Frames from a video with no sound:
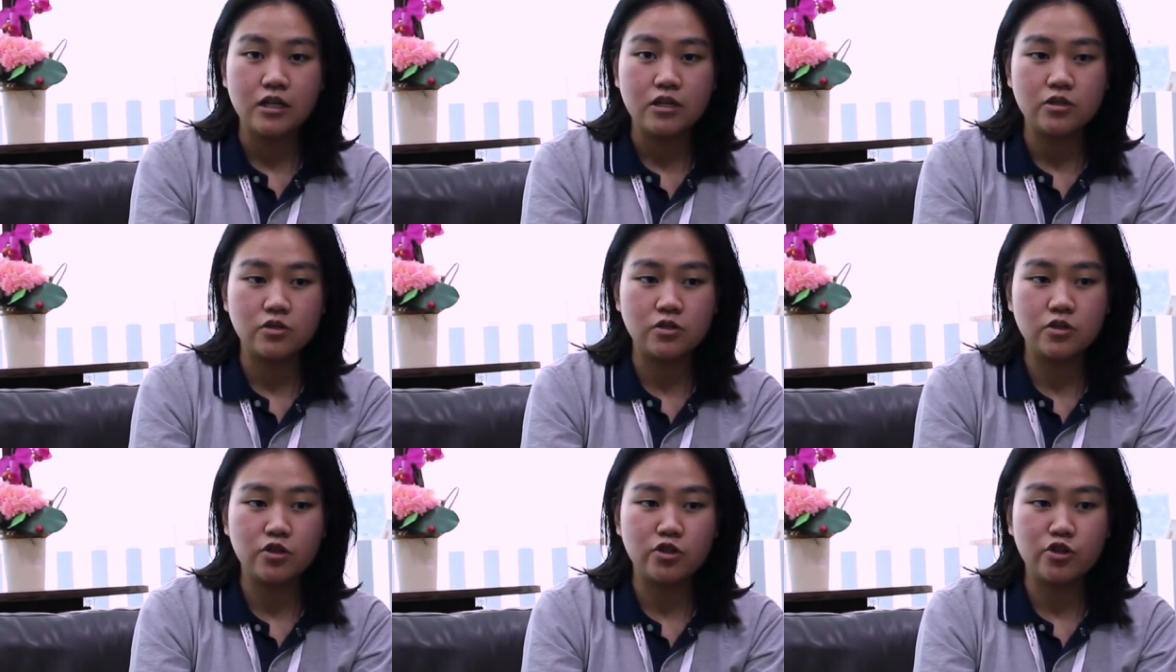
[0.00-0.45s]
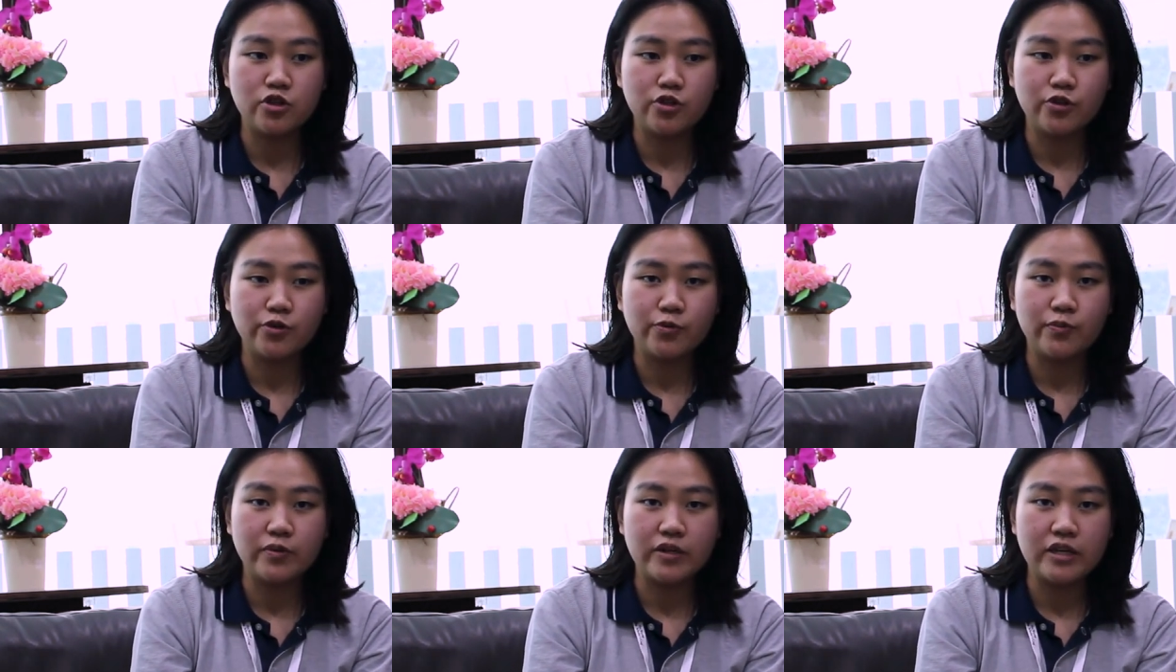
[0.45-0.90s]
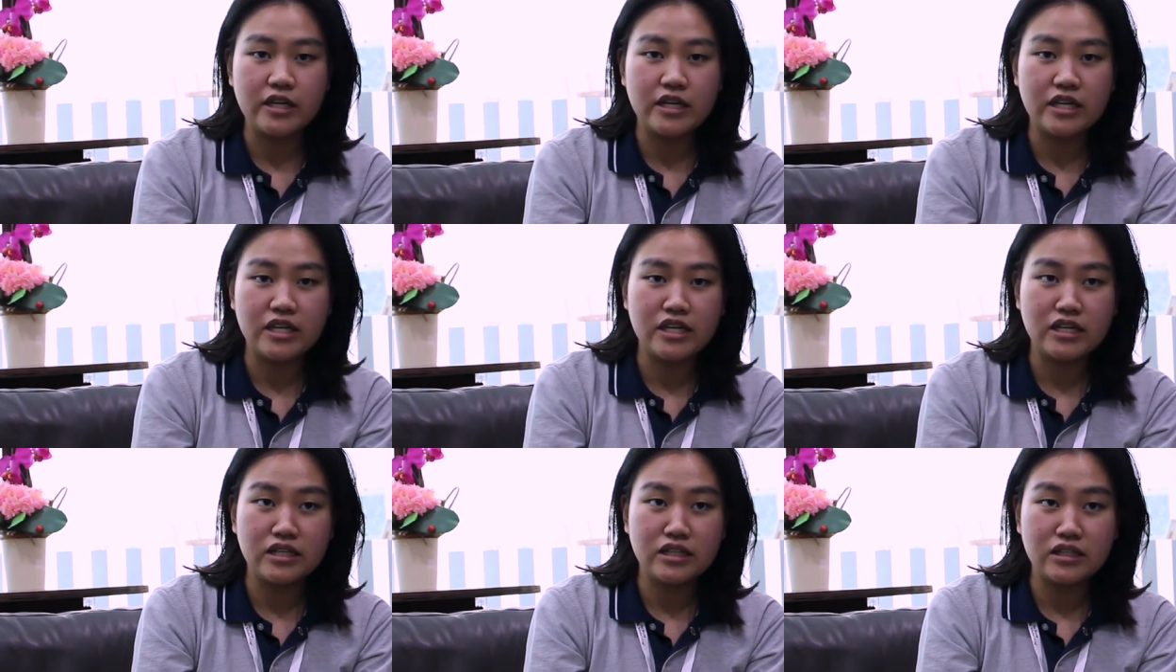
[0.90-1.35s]
So
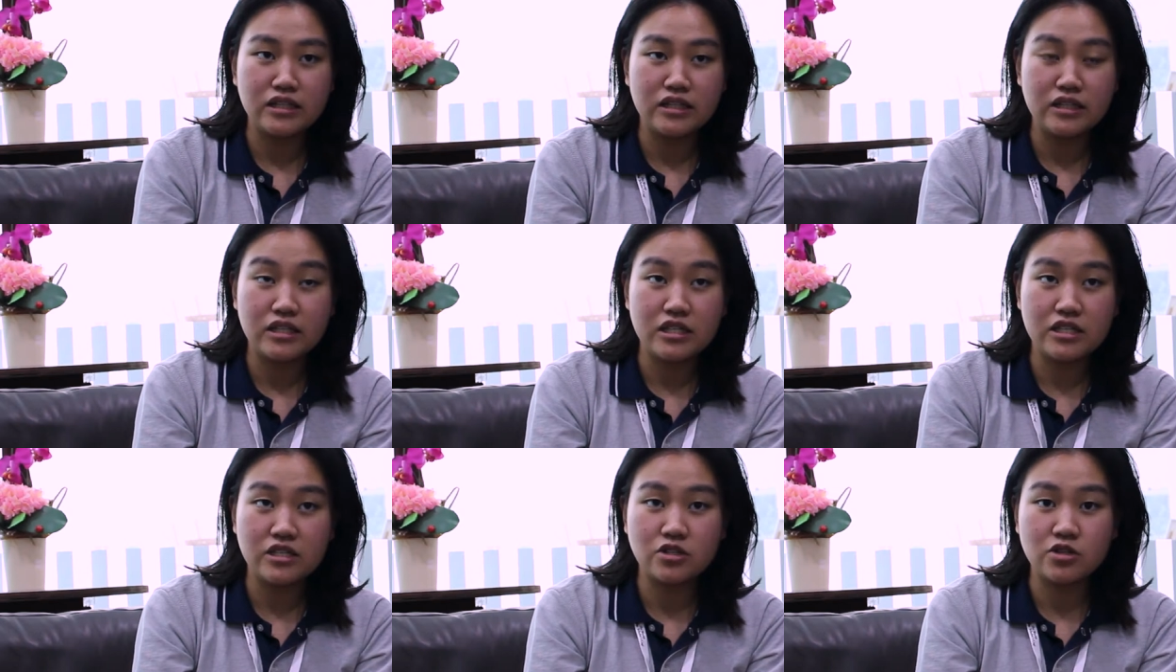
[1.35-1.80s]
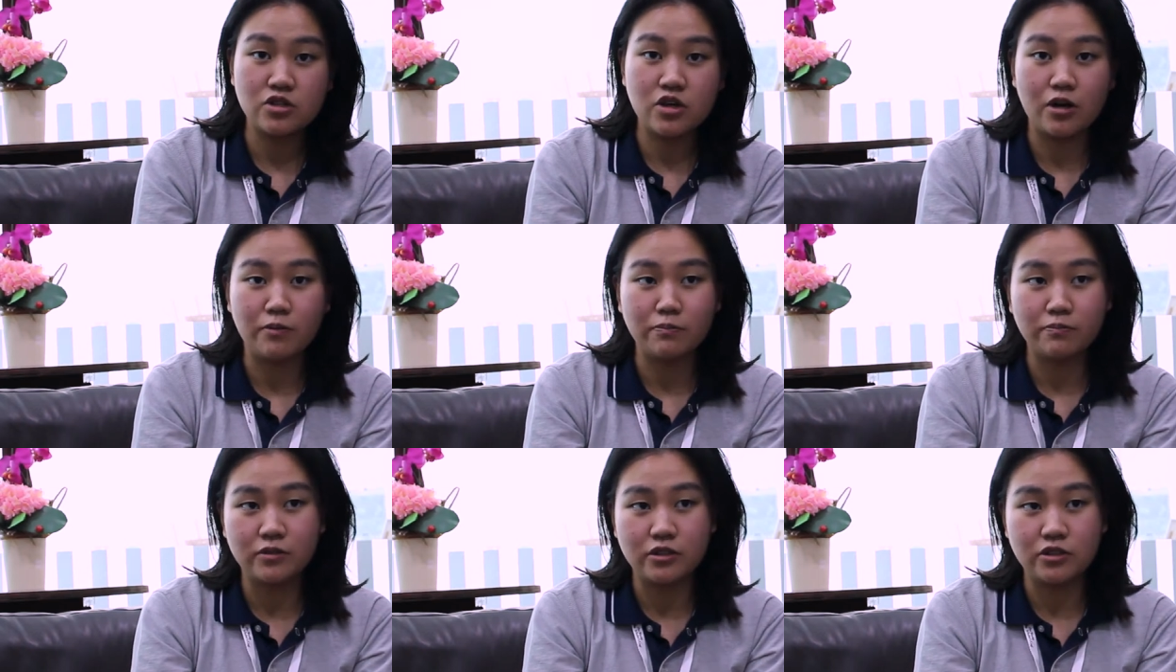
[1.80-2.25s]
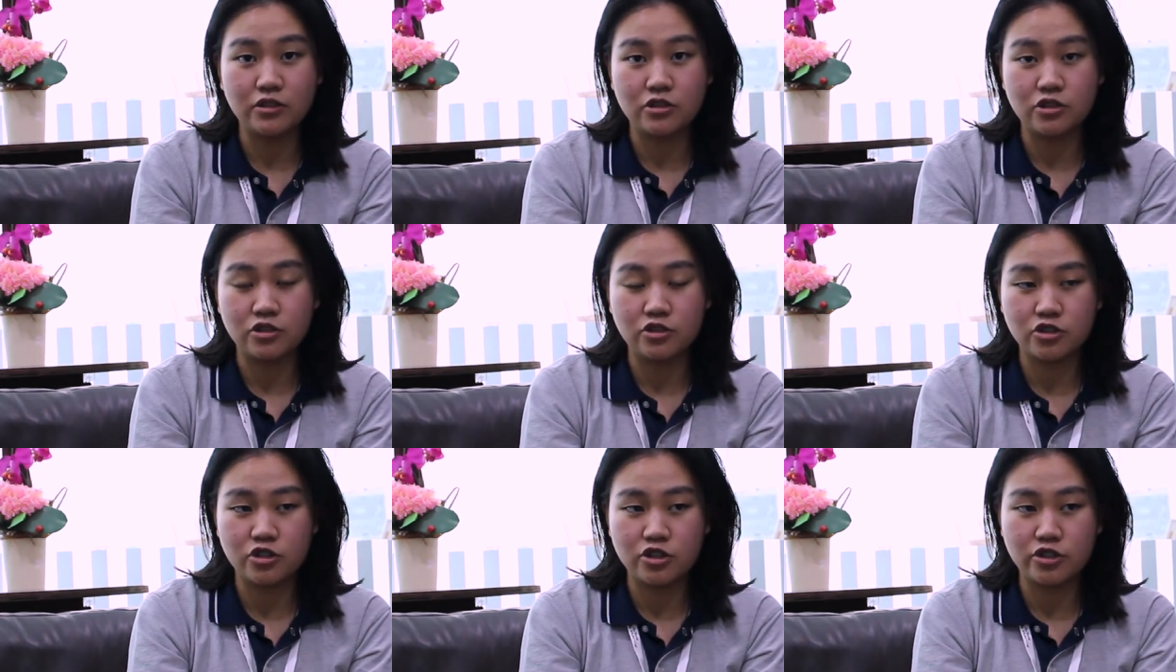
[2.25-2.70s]
in this
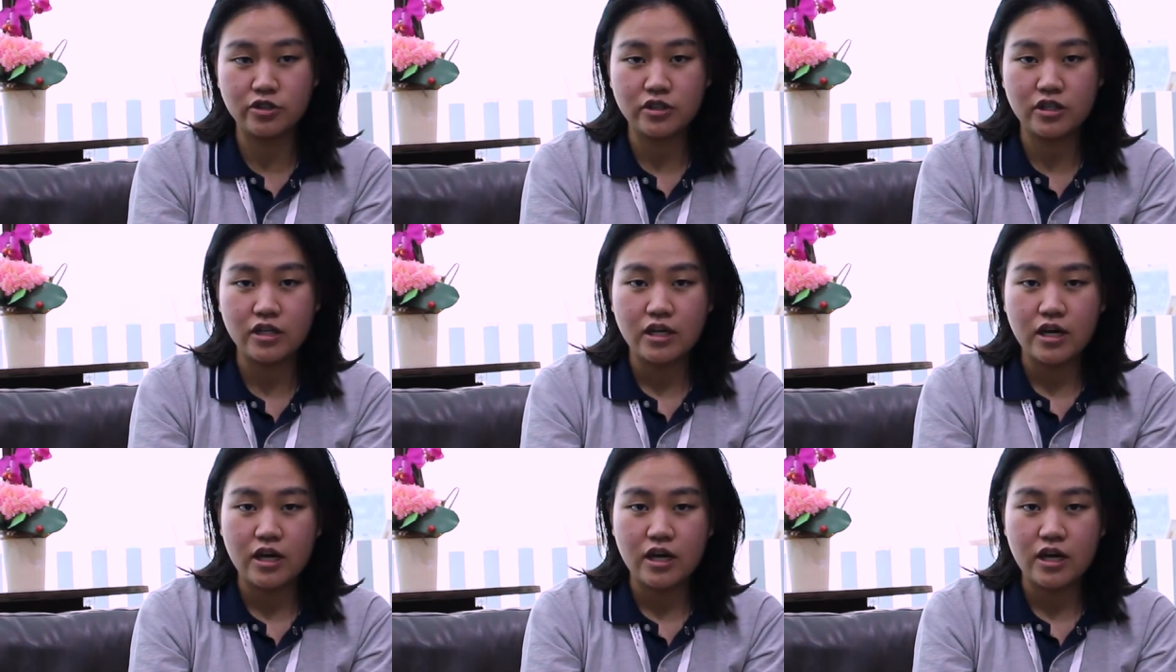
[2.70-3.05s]
competition,